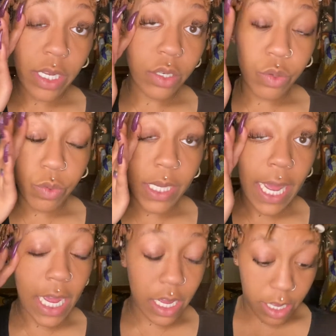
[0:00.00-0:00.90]
to
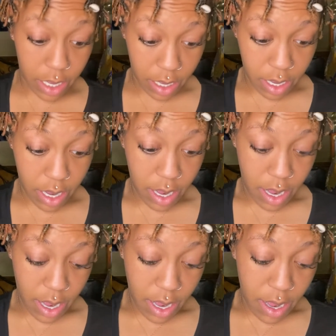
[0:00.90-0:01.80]
take
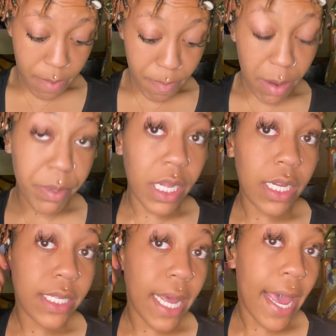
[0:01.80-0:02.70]
my
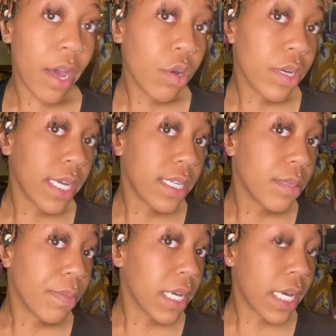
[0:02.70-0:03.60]
plugs out is
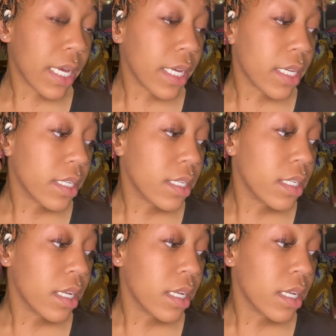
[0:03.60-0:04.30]
because